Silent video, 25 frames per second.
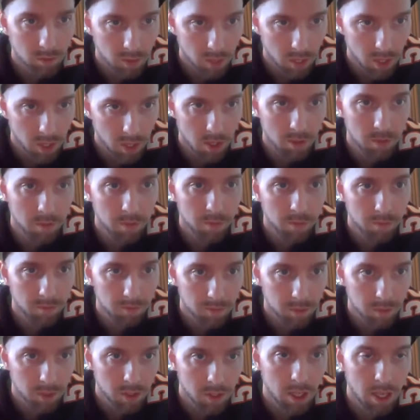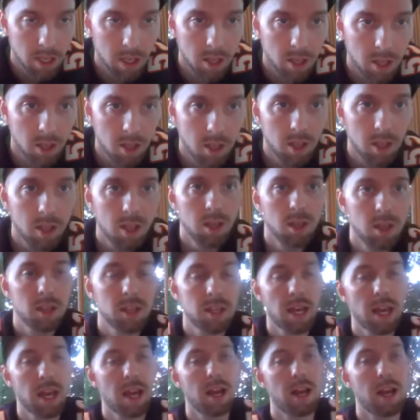Yep.
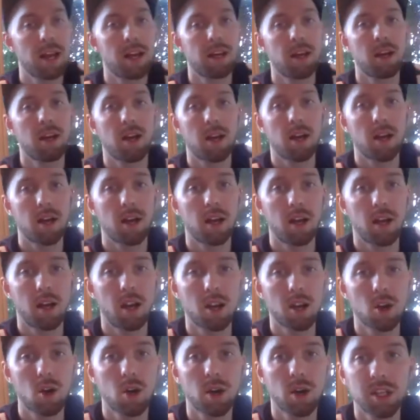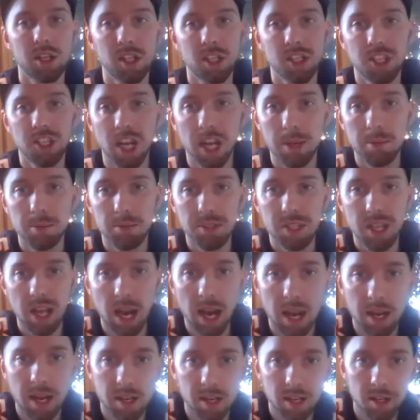Yeah, and according to James
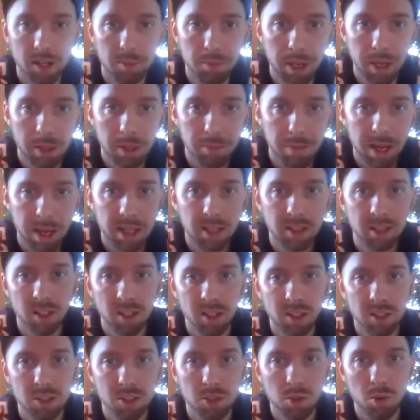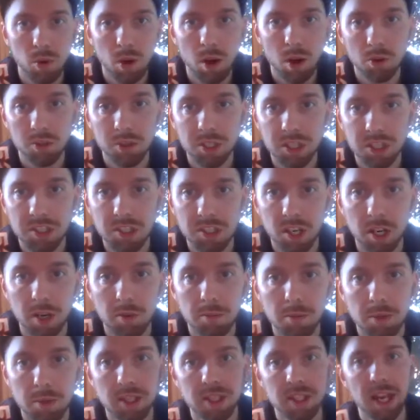Conner, Big Ben looks, quote,
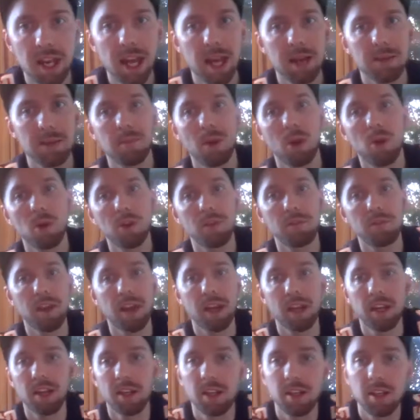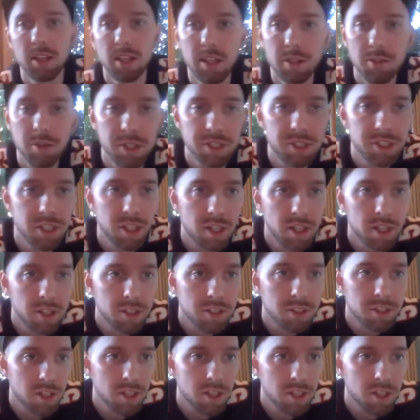determined and motivated in return.